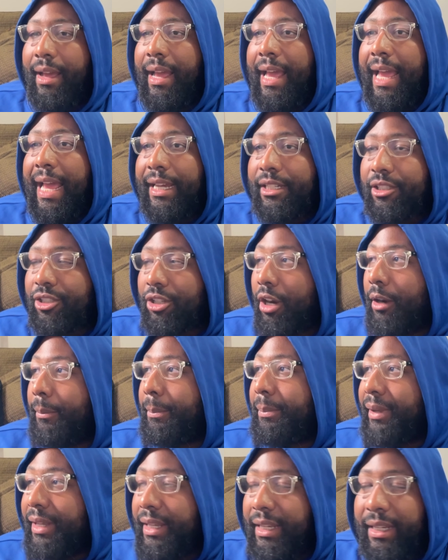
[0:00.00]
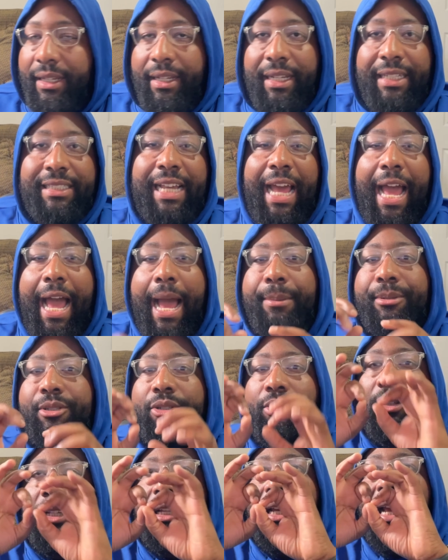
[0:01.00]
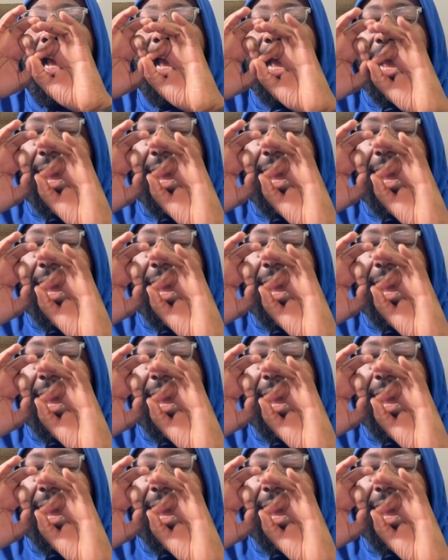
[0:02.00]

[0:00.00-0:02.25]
XRP is absolutely,